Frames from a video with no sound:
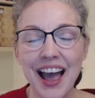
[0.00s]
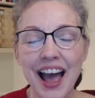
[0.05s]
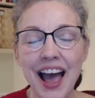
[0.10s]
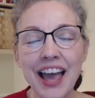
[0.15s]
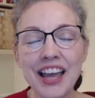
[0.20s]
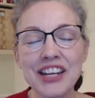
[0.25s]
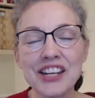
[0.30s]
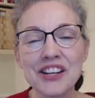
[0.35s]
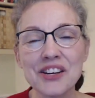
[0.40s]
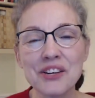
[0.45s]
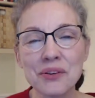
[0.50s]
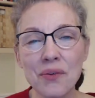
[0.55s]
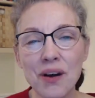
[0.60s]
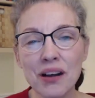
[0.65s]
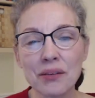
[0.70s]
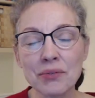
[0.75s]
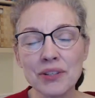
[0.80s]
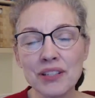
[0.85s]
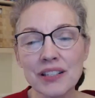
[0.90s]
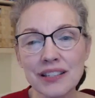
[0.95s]
I knew
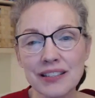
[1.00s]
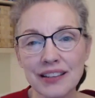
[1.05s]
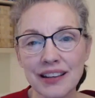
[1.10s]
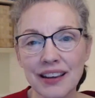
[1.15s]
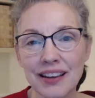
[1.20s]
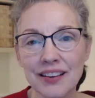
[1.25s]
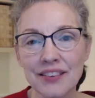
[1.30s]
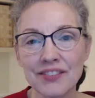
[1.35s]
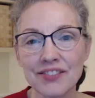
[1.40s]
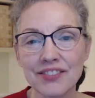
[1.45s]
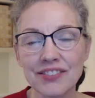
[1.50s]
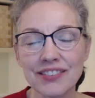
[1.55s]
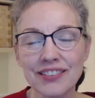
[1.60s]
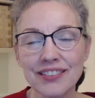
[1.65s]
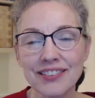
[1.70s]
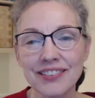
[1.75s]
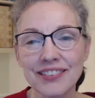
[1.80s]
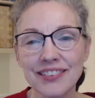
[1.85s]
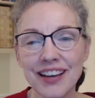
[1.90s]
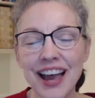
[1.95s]
I was safe.
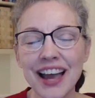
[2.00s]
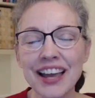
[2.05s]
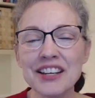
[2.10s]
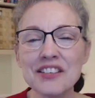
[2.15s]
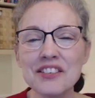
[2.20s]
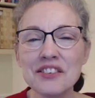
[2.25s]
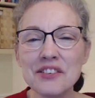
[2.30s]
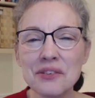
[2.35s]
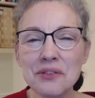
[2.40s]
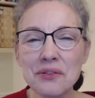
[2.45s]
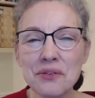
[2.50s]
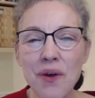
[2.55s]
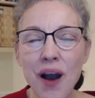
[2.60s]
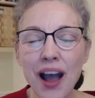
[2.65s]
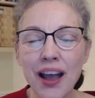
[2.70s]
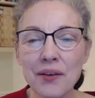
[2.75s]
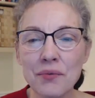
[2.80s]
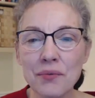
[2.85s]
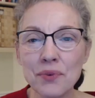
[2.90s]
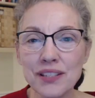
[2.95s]
I knew
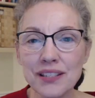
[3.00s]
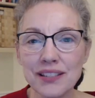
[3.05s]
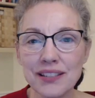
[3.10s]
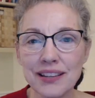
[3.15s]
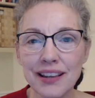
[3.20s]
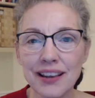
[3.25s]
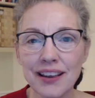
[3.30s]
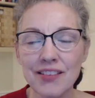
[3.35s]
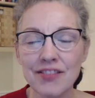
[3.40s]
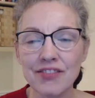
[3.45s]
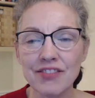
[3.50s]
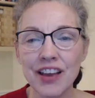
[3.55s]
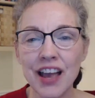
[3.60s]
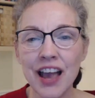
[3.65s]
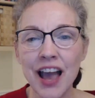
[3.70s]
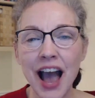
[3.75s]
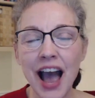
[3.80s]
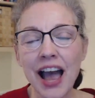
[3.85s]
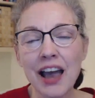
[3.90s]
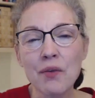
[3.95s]
I was safe.
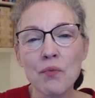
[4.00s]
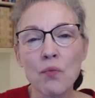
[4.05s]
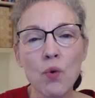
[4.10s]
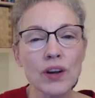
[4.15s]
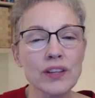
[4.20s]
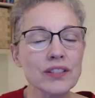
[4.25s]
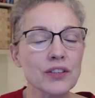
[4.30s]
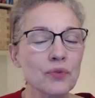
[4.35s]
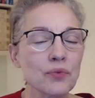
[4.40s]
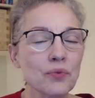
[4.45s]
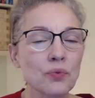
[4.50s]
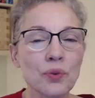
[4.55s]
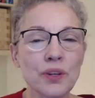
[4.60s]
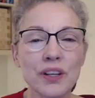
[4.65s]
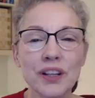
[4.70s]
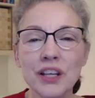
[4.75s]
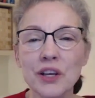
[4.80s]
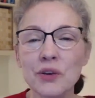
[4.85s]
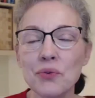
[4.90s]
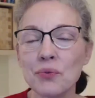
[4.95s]
I wasn't
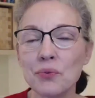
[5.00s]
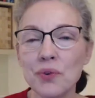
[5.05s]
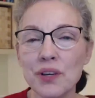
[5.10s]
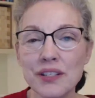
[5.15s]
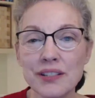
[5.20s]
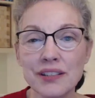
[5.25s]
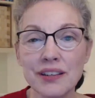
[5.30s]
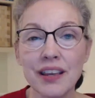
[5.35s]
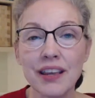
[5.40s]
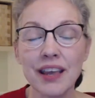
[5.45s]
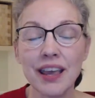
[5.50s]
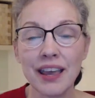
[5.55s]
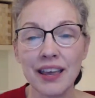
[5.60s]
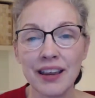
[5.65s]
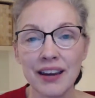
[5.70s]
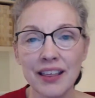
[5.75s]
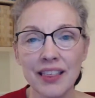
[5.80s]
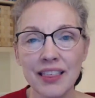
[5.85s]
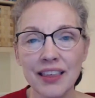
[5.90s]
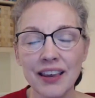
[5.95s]
really risking
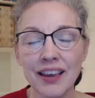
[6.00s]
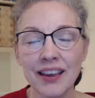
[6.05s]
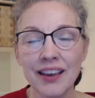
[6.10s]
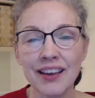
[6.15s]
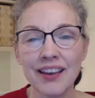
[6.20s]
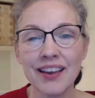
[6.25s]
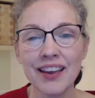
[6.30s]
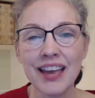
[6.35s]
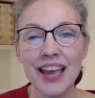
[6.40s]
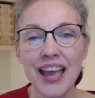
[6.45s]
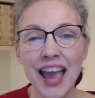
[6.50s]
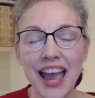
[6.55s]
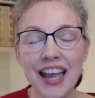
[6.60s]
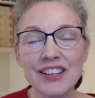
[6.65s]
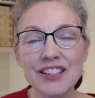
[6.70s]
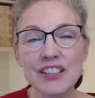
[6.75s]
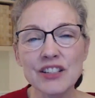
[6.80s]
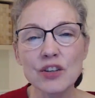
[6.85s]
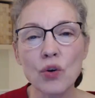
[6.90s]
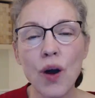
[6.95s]
anything.
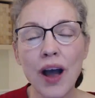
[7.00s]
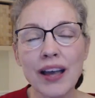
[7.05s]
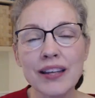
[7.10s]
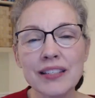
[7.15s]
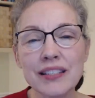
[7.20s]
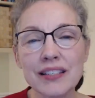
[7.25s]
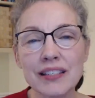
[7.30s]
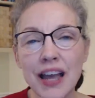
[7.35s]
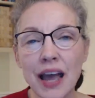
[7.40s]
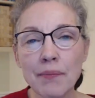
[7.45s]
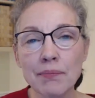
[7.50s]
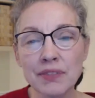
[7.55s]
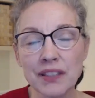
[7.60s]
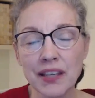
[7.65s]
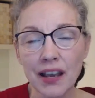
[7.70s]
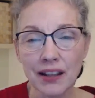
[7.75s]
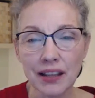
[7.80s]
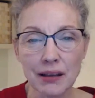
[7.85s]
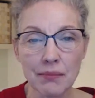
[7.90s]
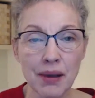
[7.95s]
And so I stopped
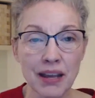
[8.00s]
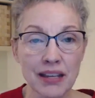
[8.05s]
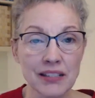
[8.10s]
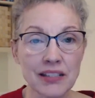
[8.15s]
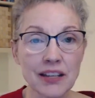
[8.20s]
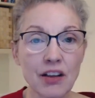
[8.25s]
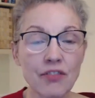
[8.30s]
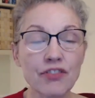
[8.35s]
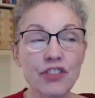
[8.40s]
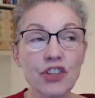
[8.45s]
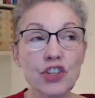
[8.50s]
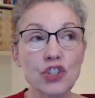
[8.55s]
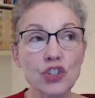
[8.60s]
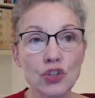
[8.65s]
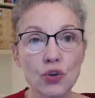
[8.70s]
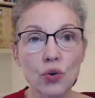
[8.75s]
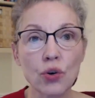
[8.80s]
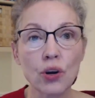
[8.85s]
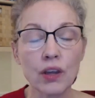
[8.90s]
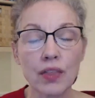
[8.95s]
telling myself the
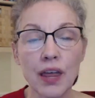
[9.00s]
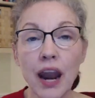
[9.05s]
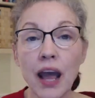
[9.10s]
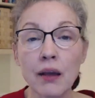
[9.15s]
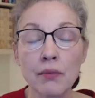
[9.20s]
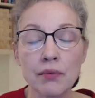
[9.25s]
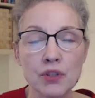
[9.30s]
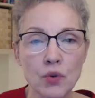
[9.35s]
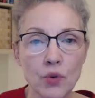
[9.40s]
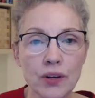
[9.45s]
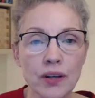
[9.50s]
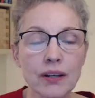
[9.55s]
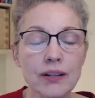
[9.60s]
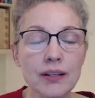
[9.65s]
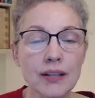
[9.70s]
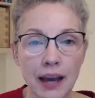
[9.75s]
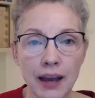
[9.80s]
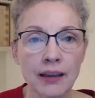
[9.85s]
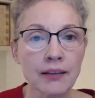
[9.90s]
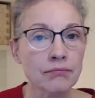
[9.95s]
story that I was going to
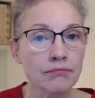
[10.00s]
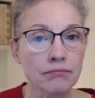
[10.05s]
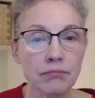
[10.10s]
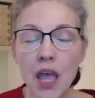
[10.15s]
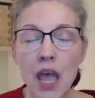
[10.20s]
die